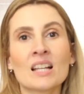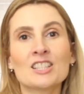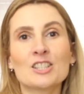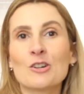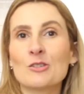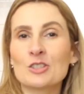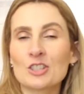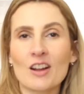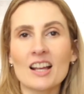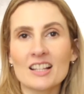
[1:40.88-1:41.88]
So
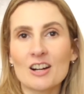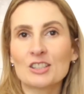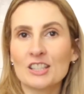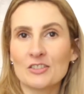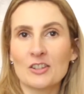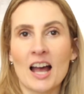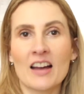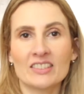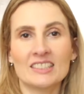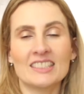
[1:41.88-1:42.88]
try it out if you
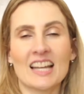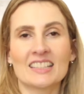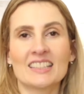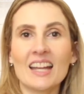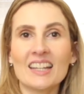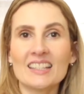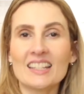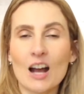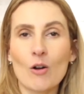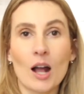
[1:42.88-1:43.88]
haven't yet. And
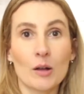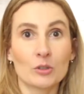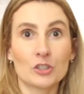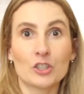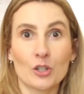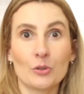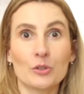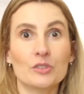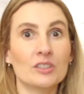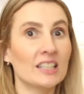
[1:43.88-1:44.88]
now I will show you the